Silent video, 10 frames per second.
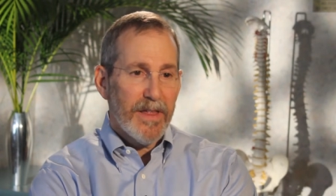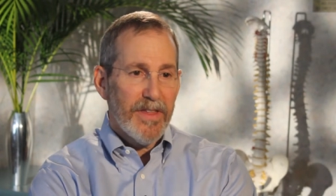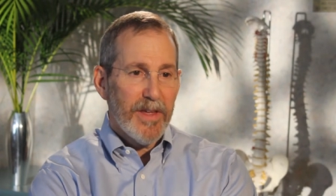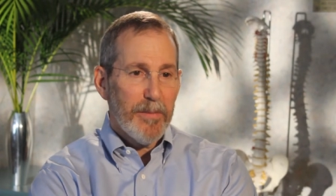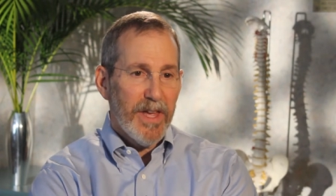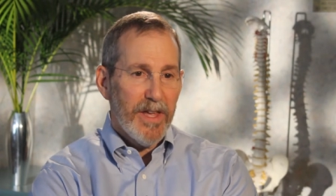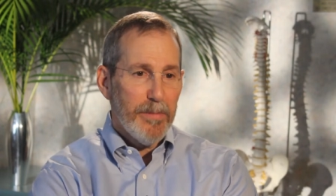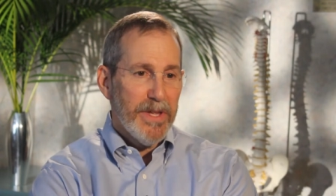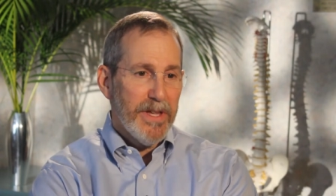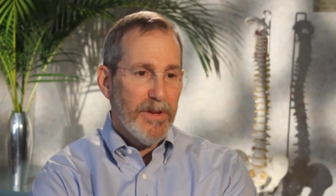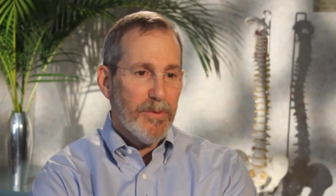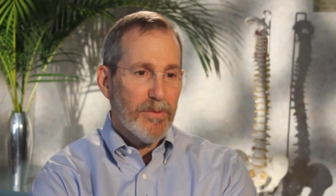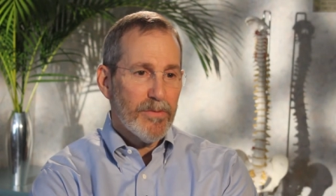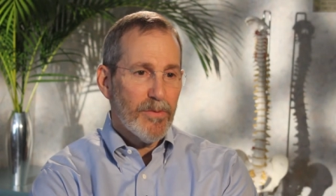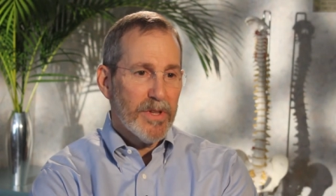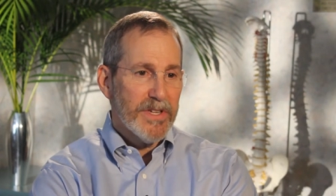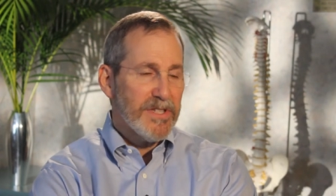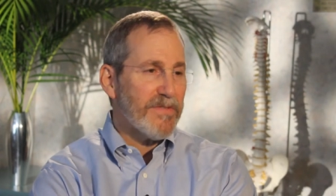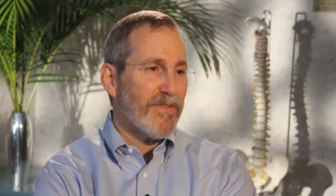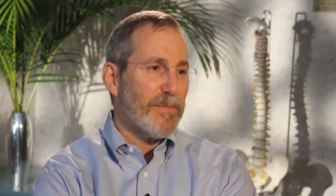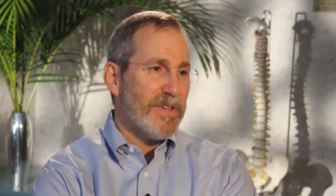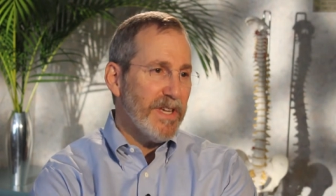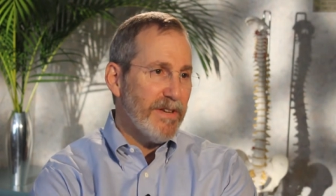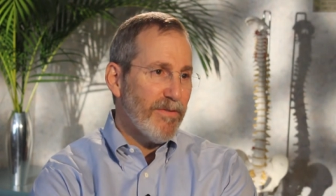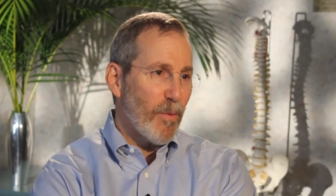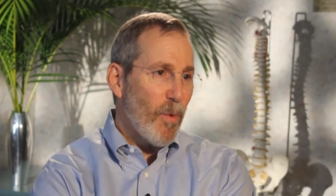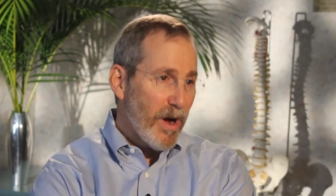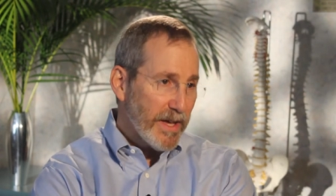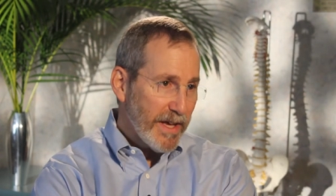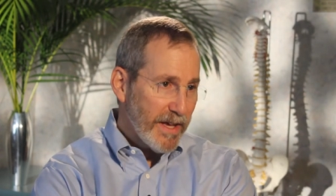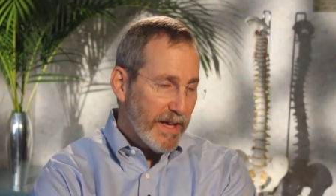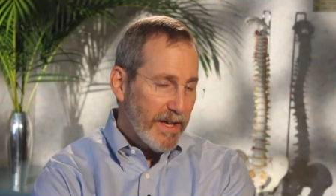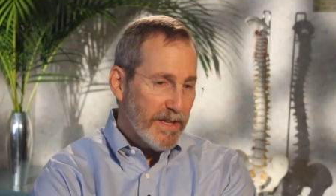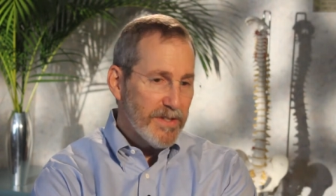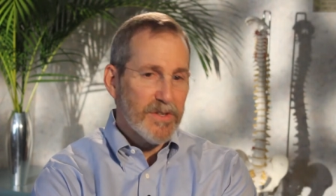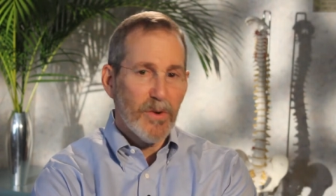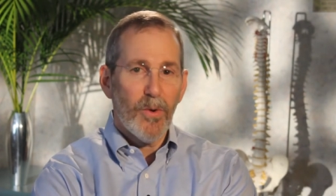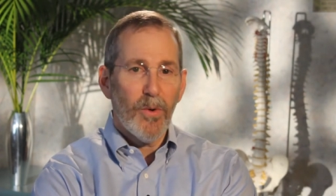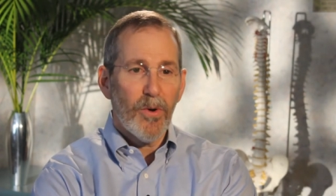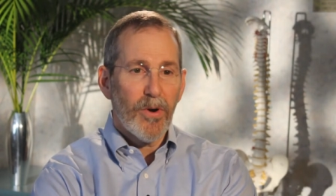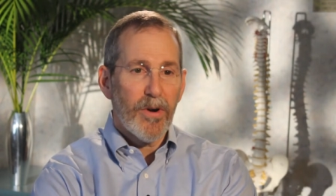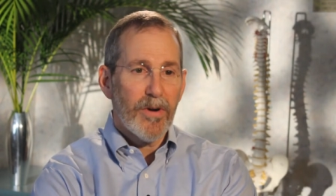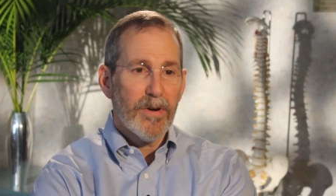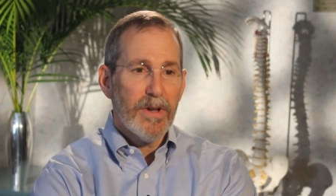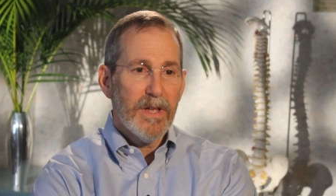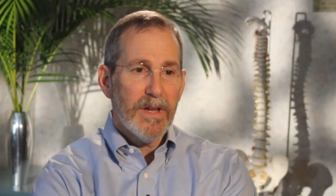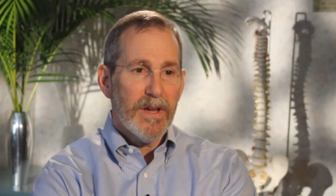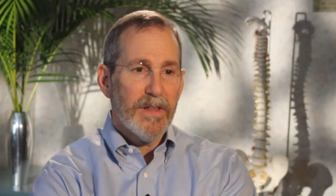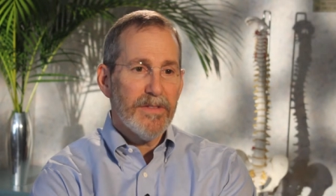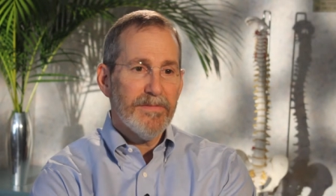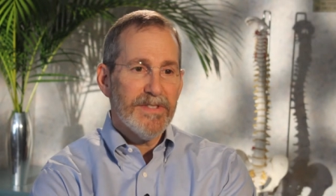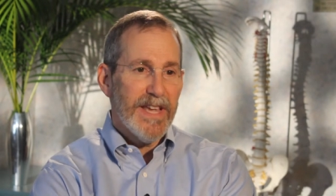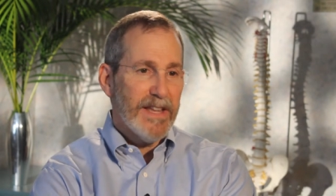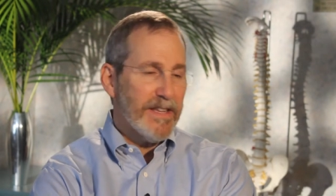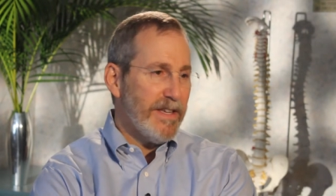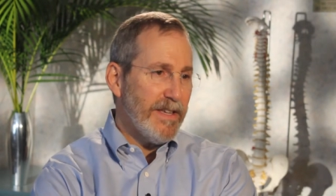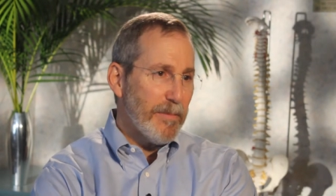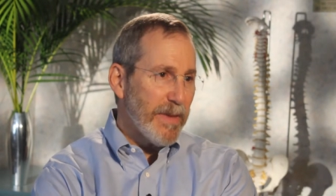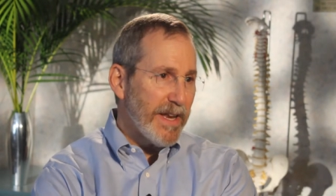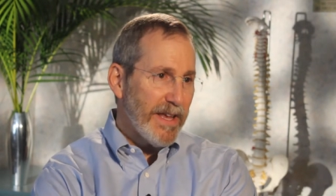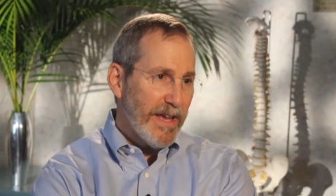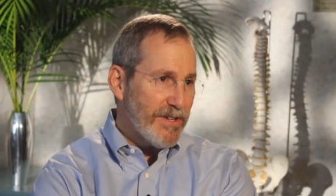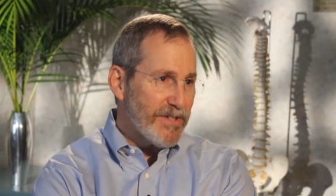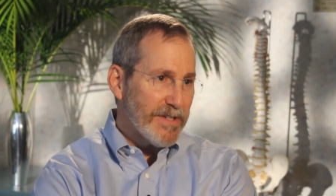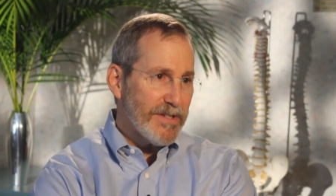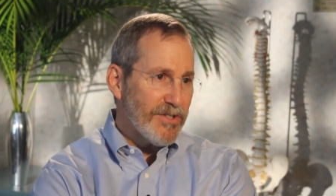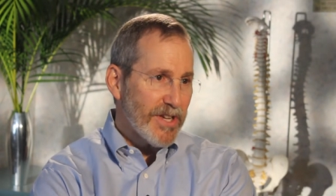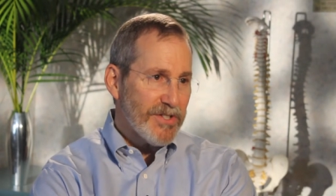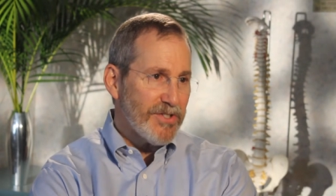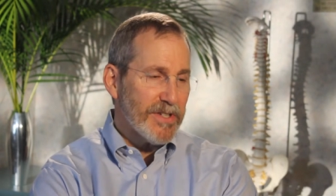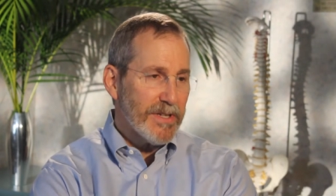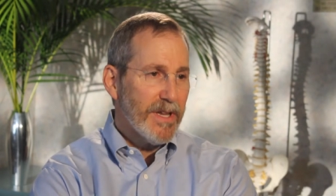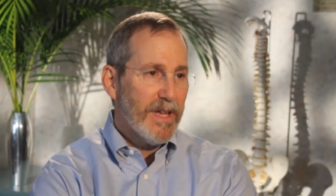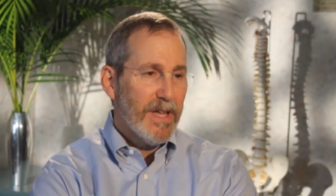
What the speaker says: They may be released from the need for walking aids or daily medication ingestion.